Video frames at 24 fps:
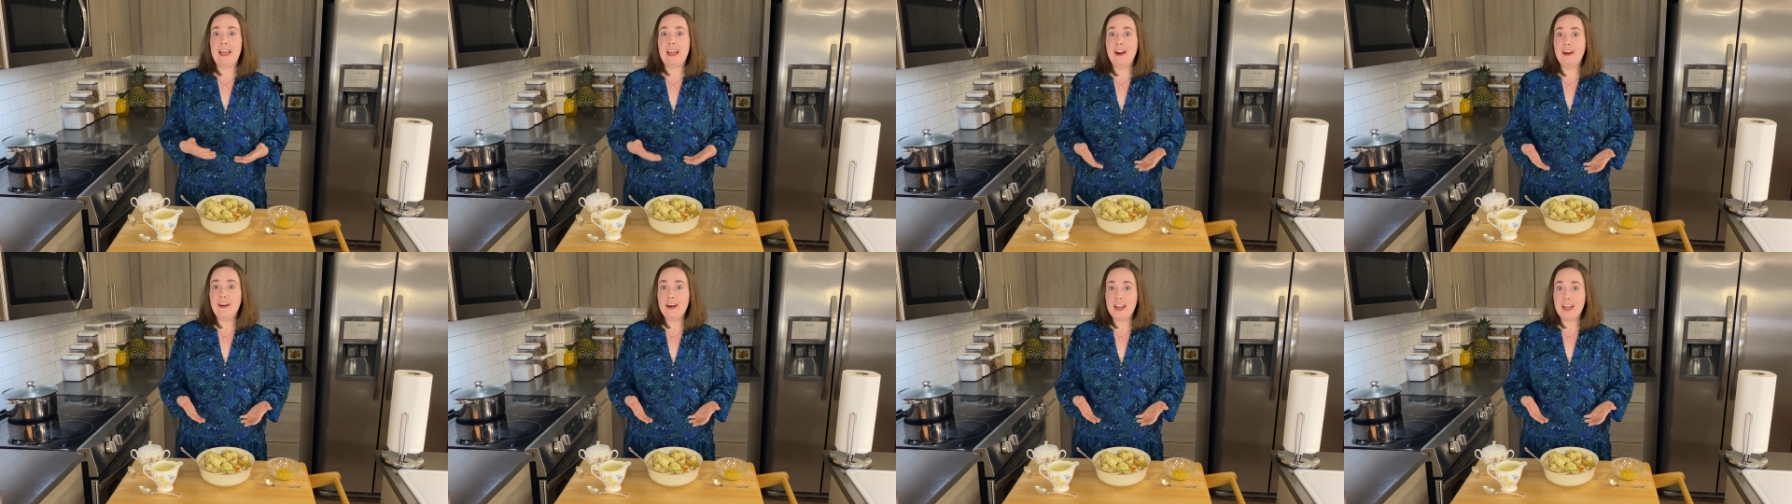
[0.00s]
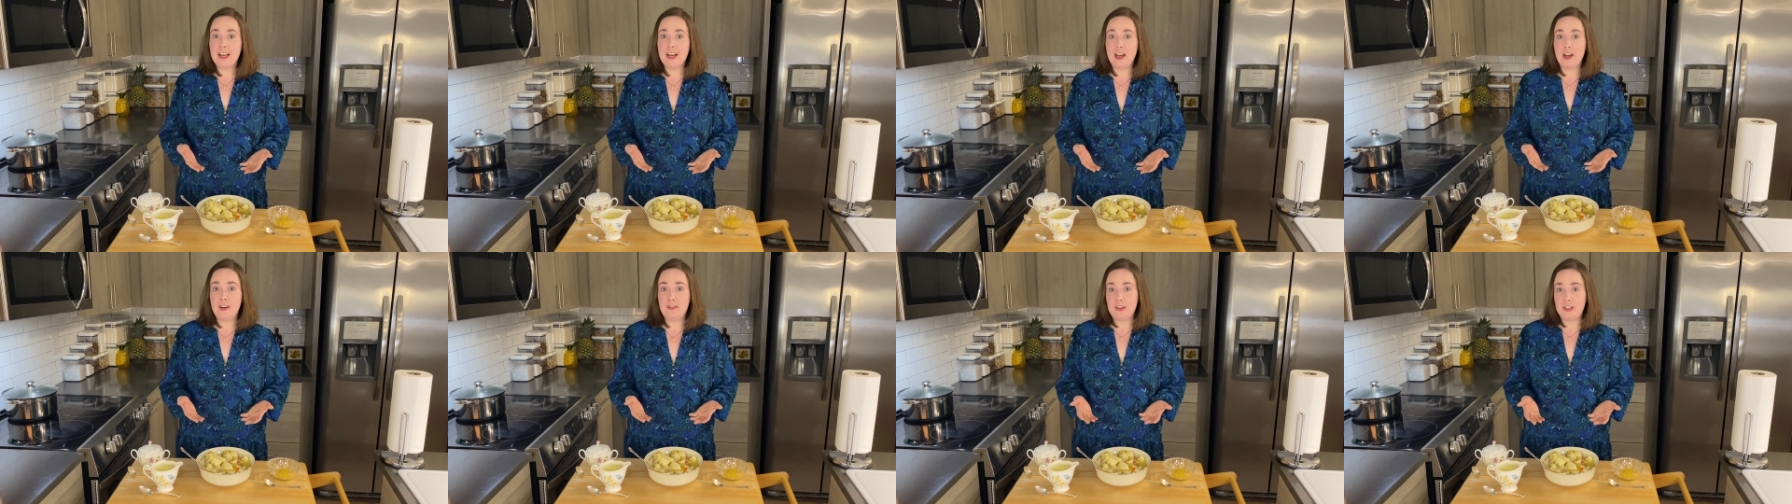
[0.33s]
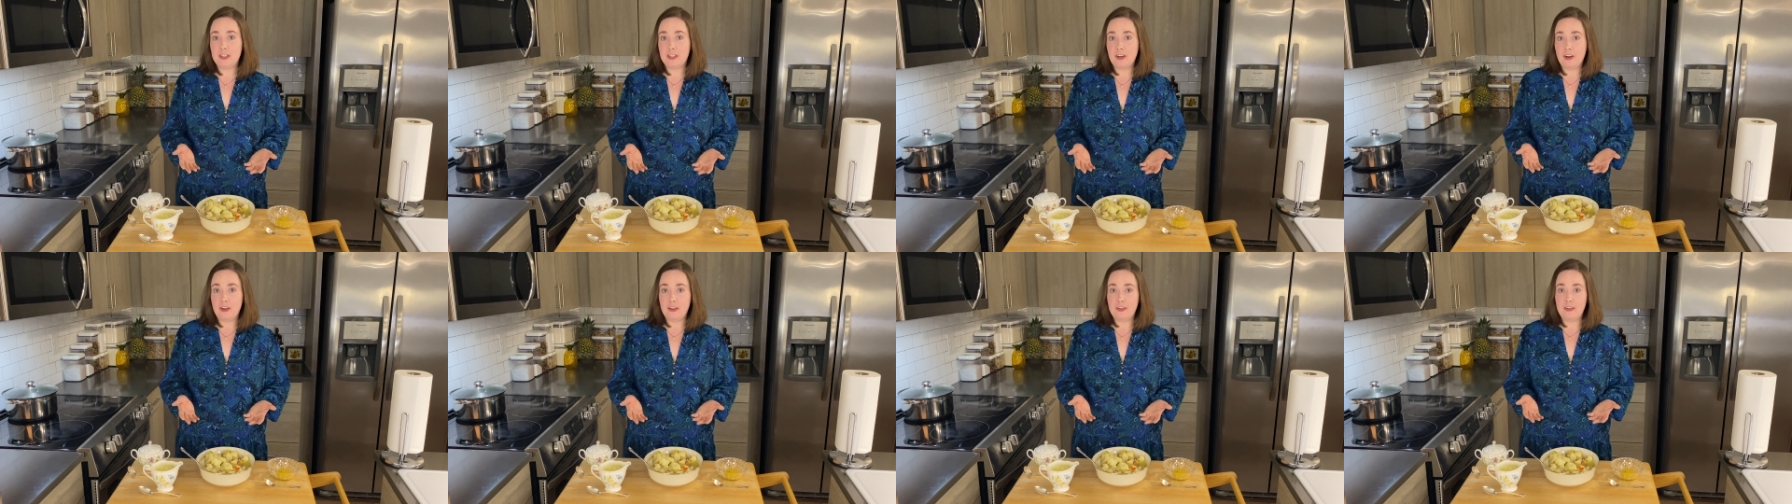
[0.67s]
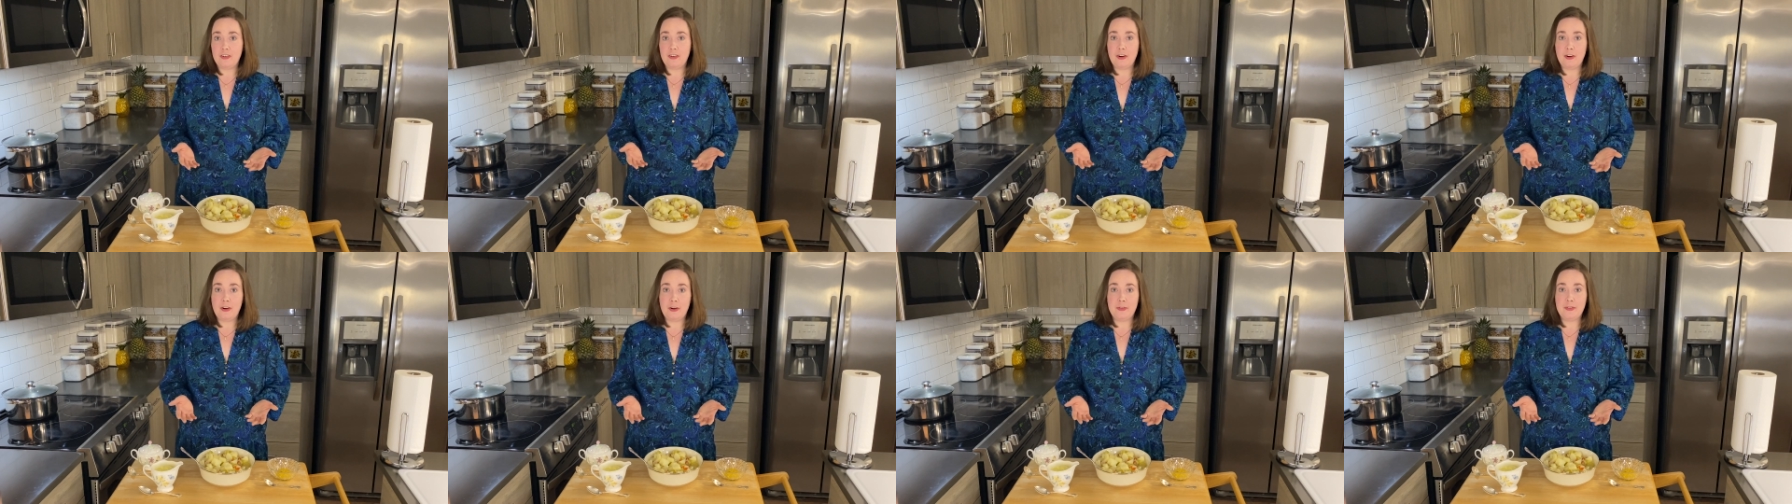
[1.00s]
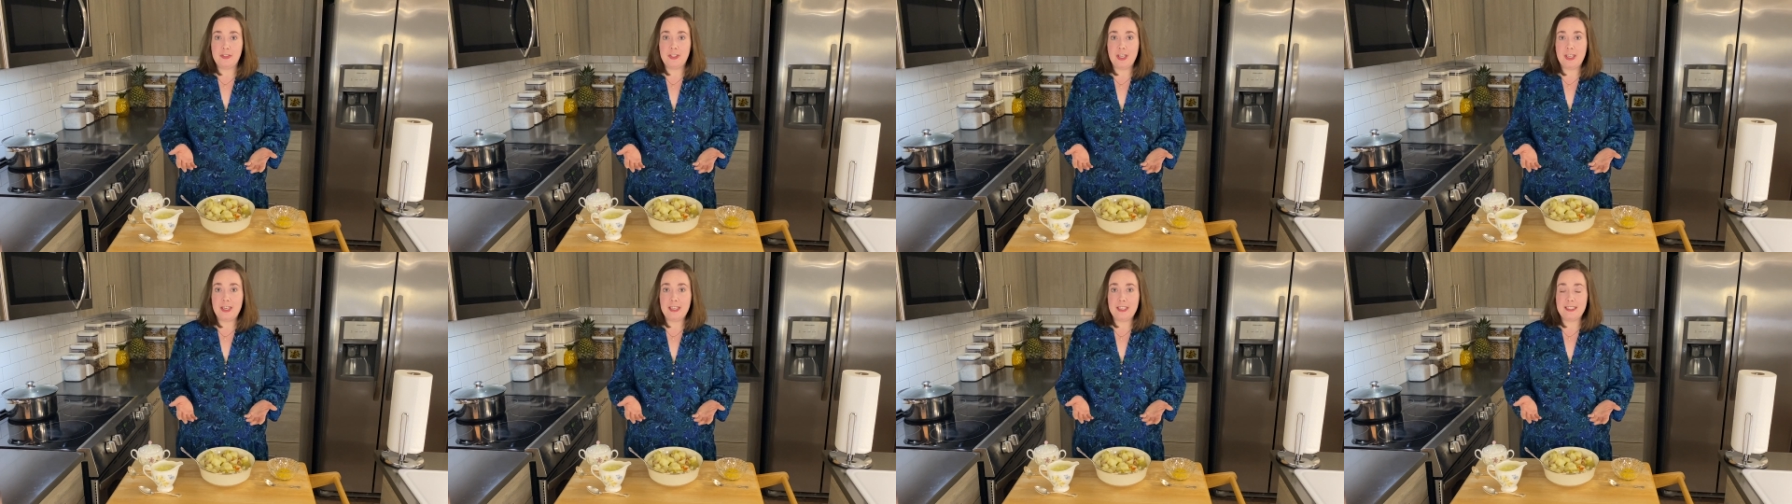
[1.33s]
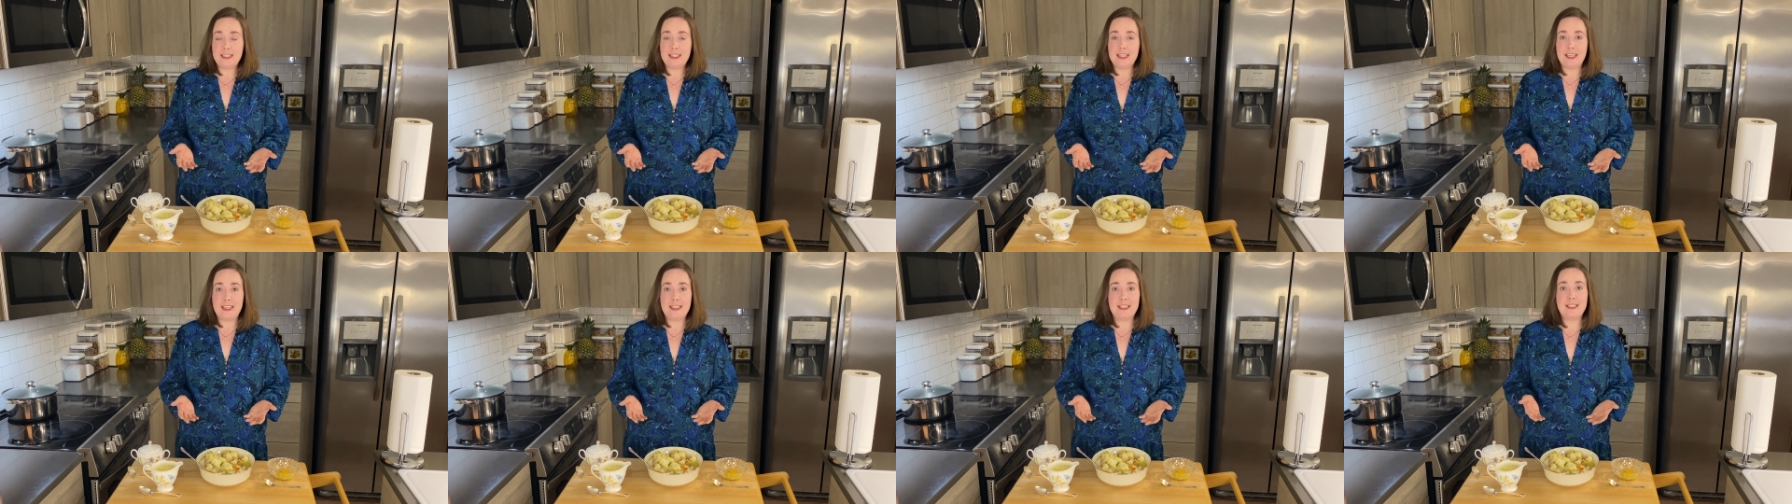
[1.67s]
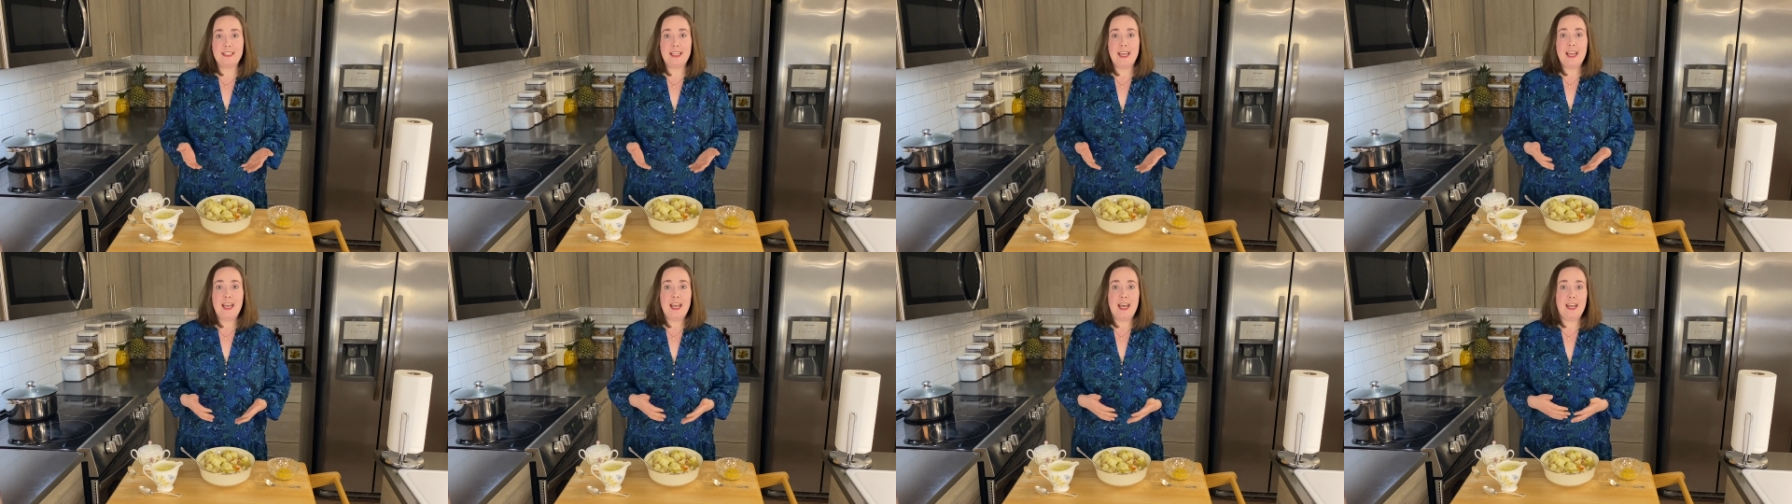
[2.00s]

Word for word: area of adult neurogenesis,